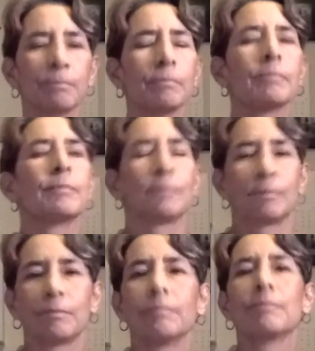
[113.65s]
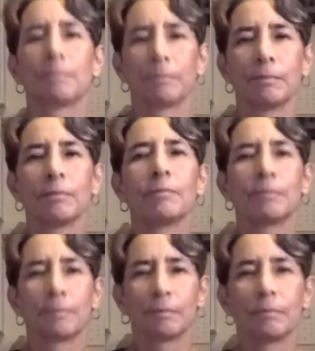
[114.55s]

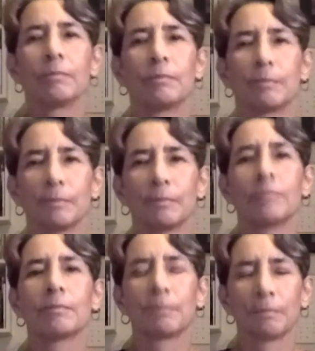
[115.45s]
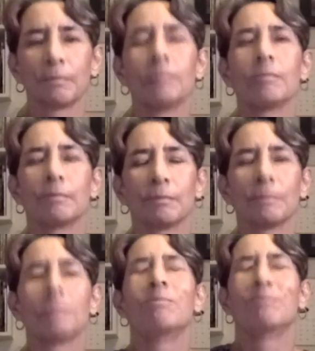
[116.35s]

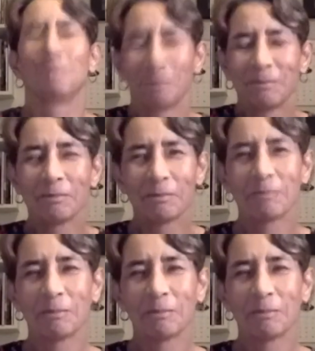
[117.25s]
(silent)